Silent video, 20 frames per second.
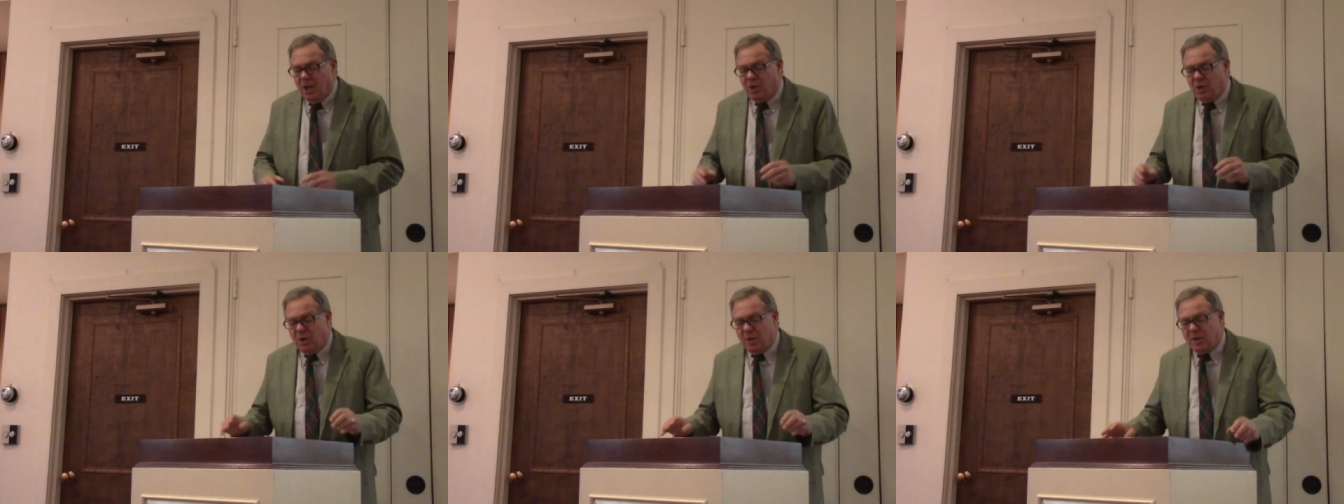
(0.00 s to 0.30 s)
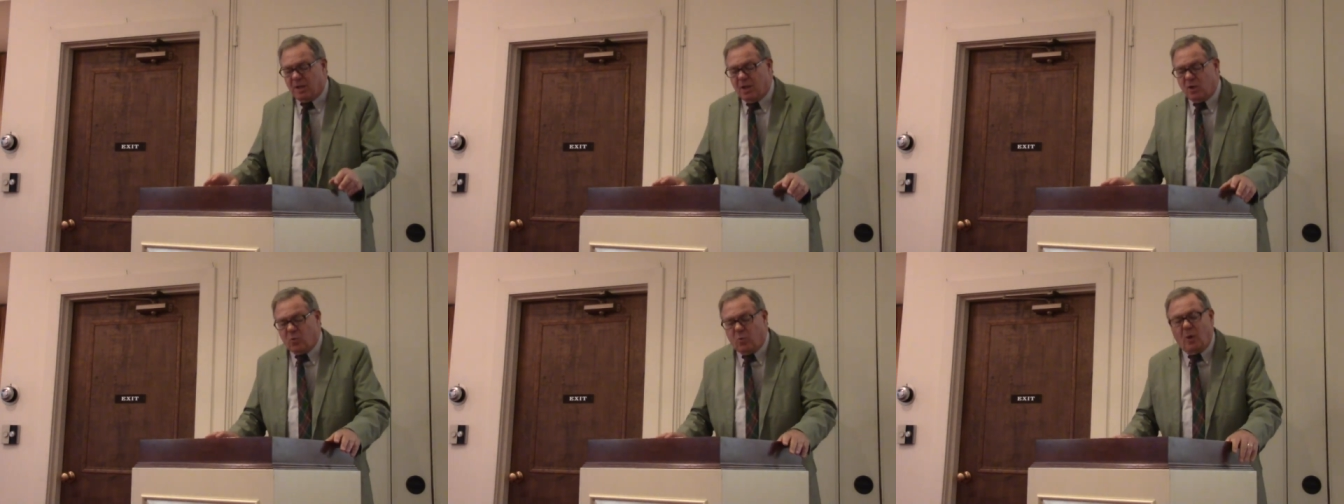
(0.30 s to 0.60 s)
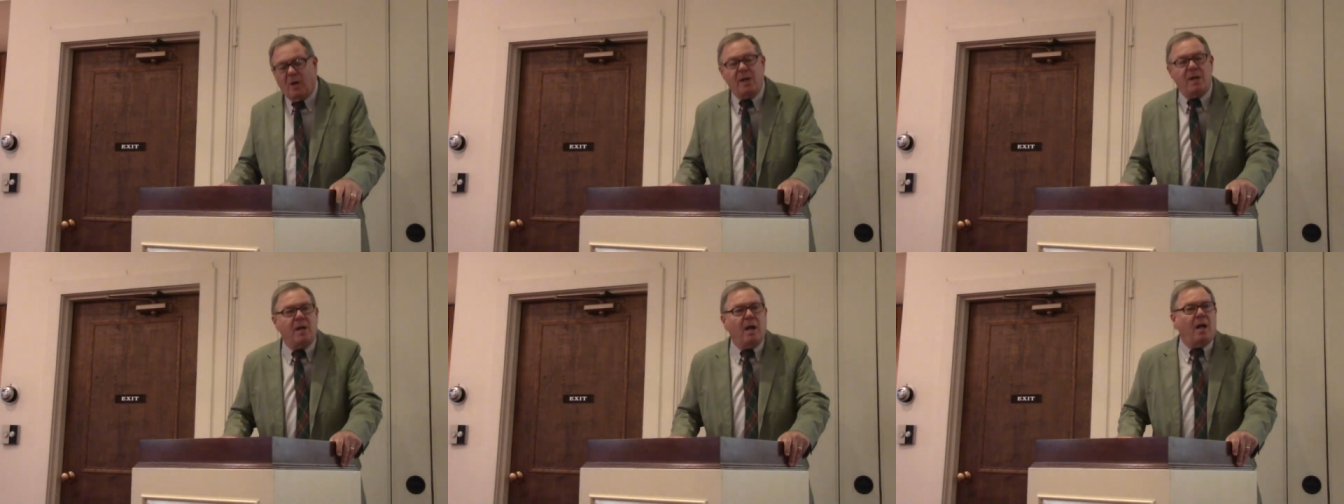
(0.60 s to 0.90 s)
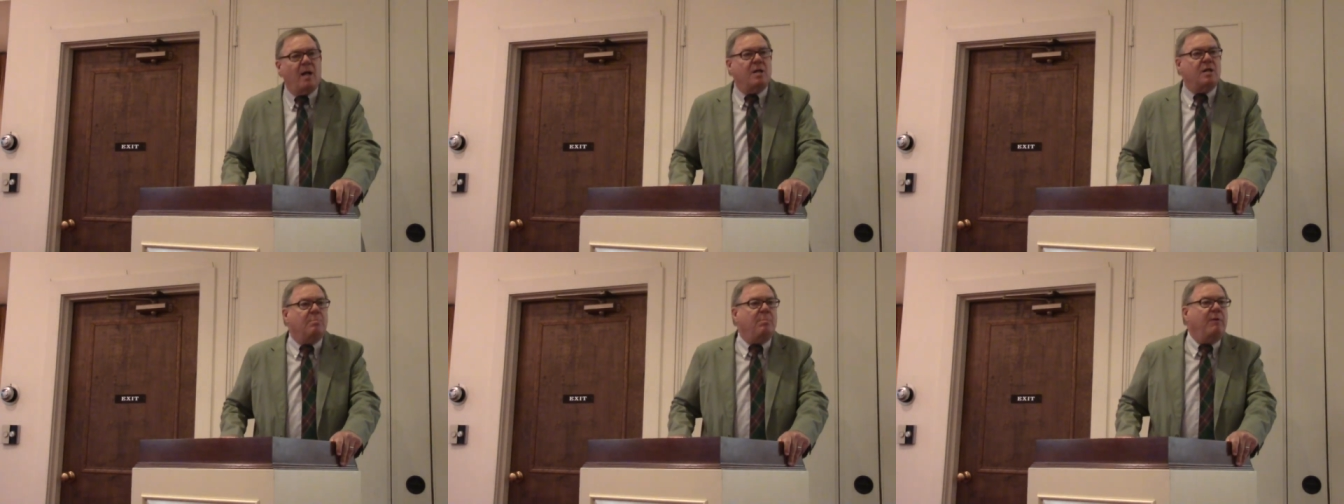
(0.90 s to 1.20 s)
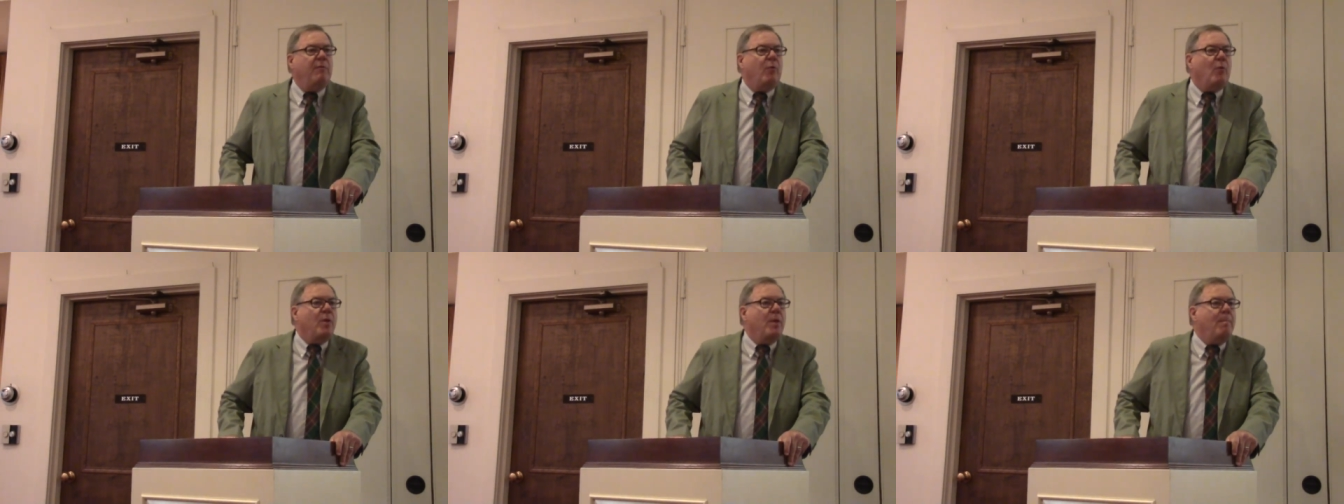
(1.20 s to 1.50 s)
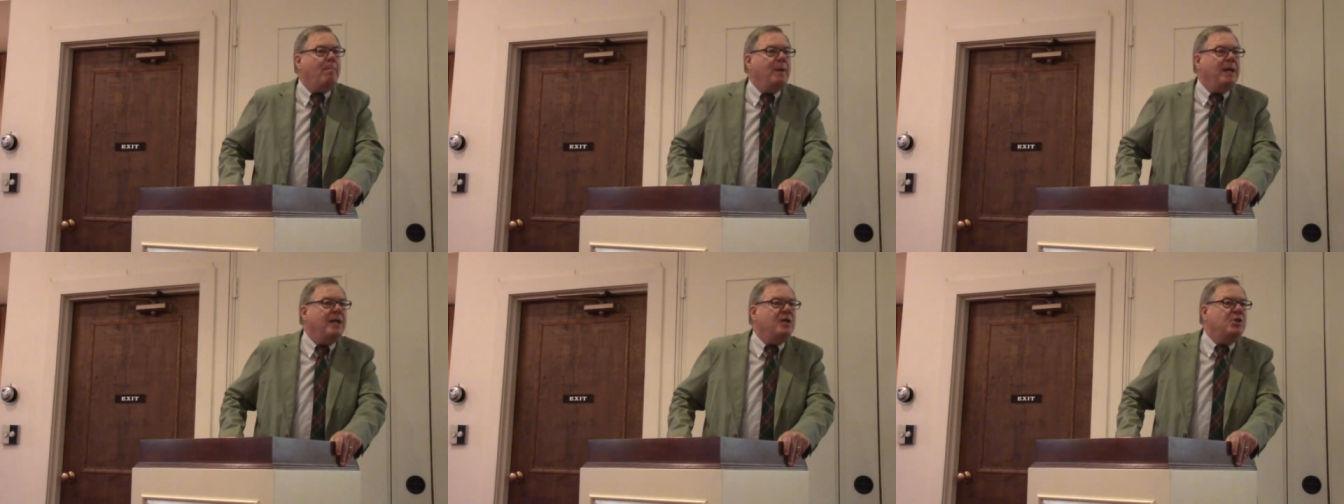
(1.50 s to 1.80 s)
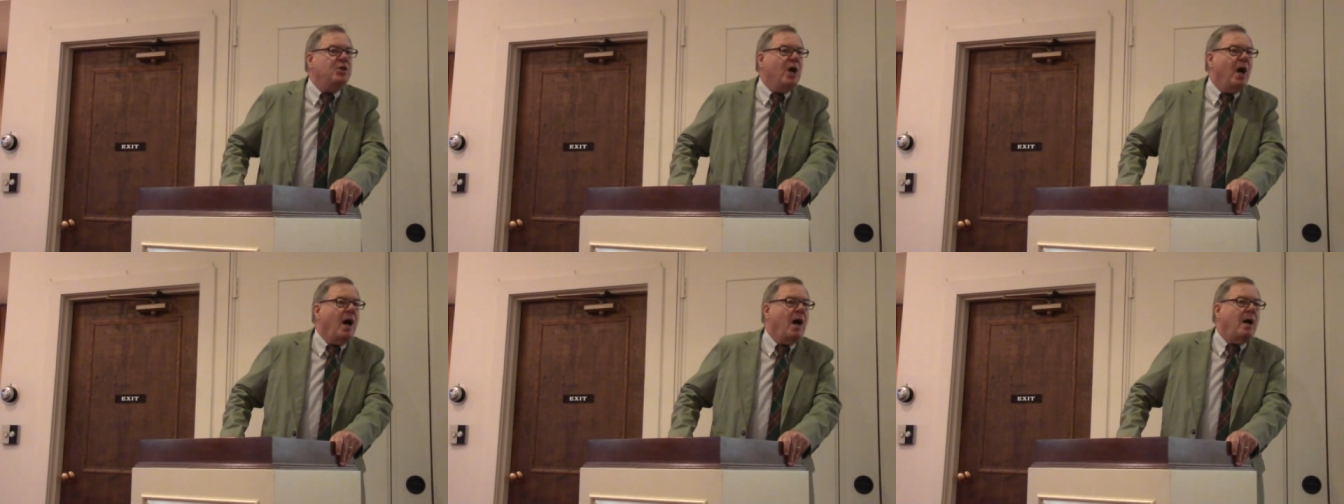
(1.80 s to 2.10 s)
just as one does before the
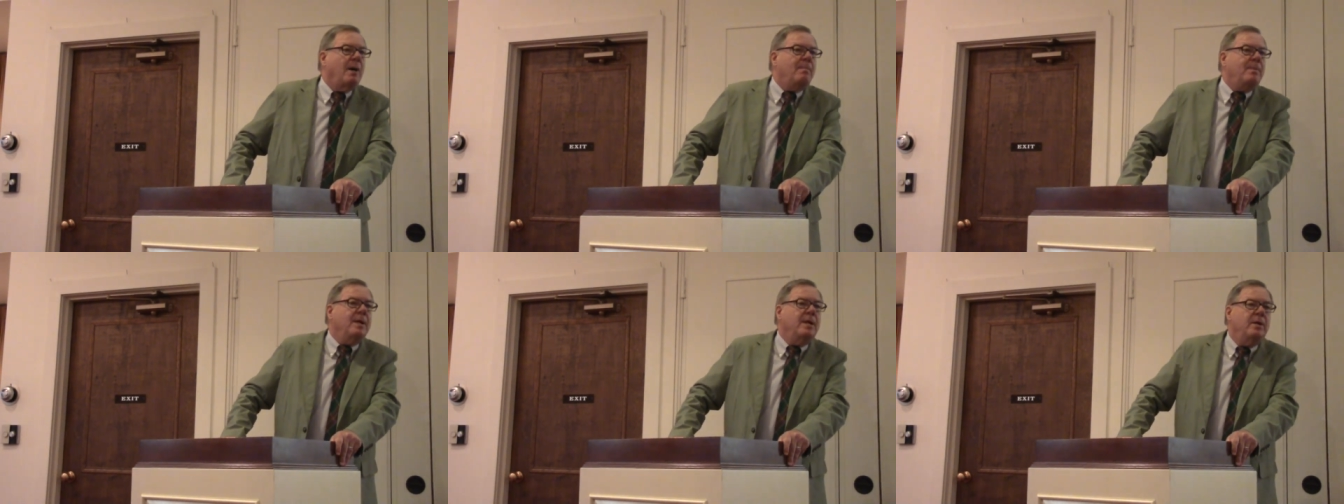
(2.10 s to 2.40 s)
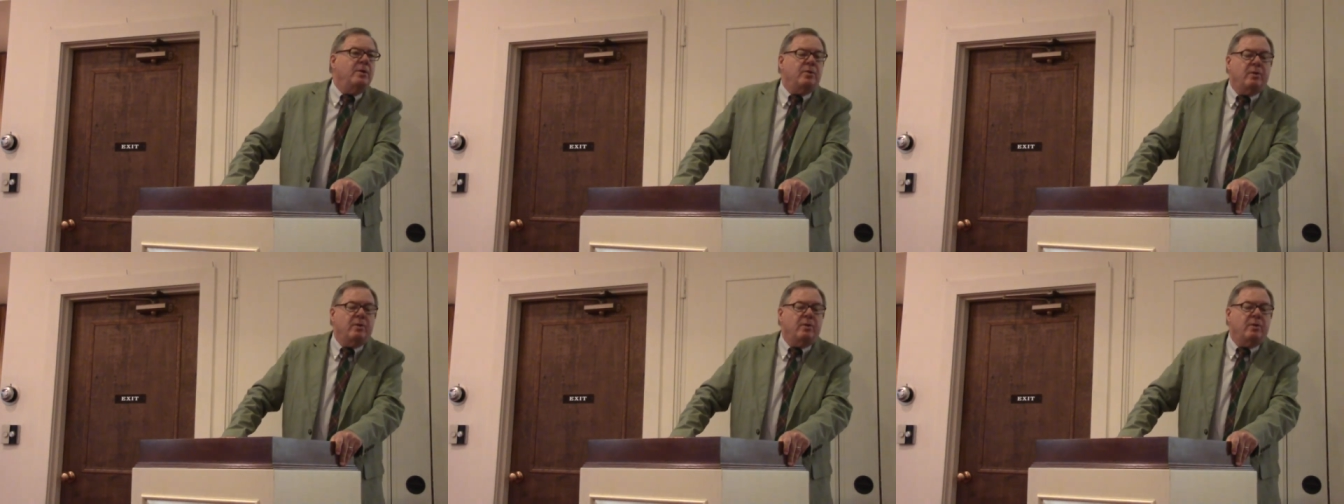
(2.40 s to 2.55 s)
big job